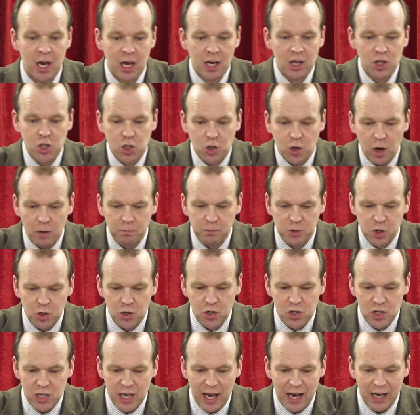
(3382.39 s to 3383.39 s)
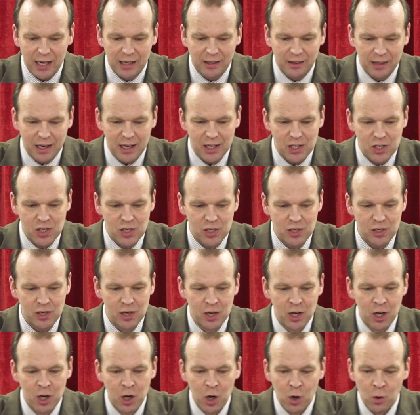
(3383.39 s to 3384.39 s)
Scriptures like this
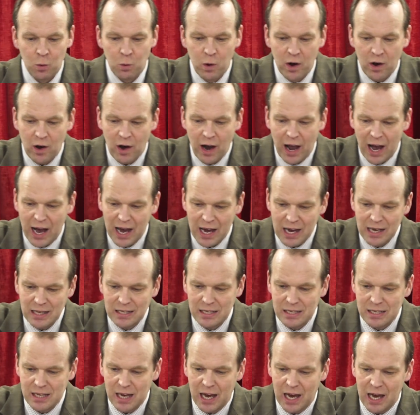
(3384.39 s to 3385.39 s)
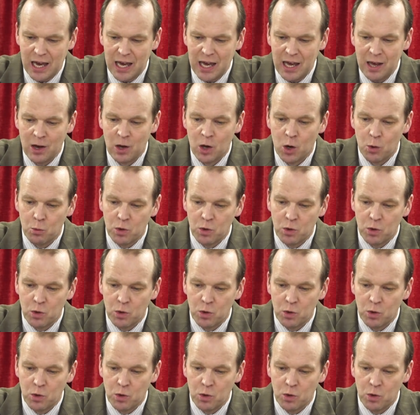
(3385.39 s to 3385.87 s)
where I say,